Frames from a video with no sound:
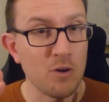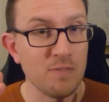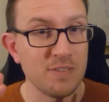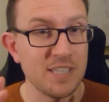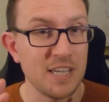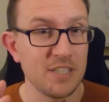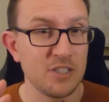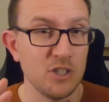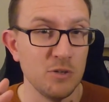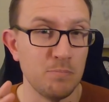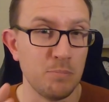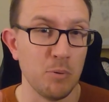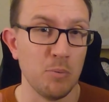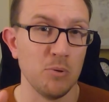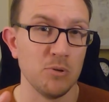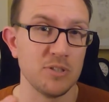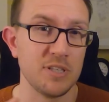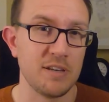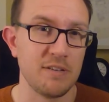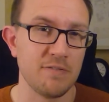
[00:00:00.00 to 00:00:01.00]
my conversation of
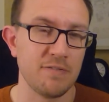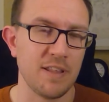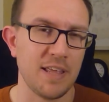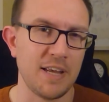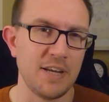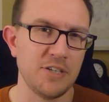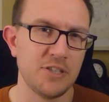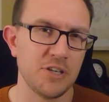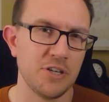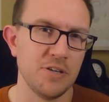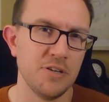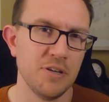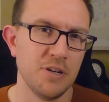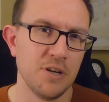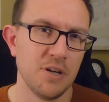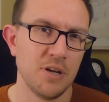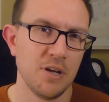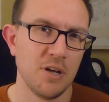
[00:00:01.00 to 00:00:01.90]
bubbles and inflation.